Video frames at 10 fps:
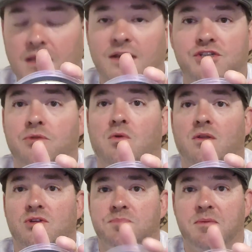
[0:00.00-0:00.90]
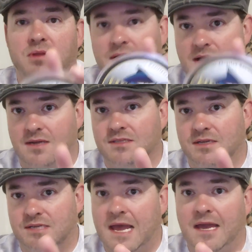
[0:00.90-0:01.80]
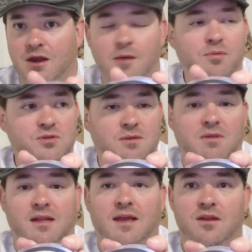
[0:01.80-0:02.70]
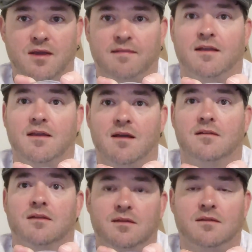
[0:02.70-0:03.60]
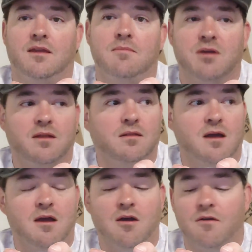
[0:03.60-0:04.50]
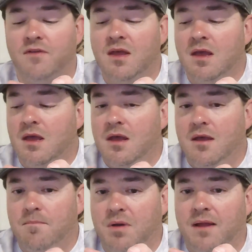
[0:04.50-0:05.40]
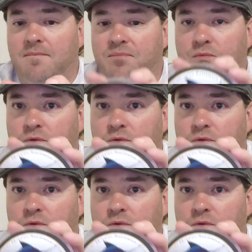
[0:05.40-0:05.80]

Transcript: unless you're one of those people that constantly is hanging up or something like that, and you have to keep cutting line off. But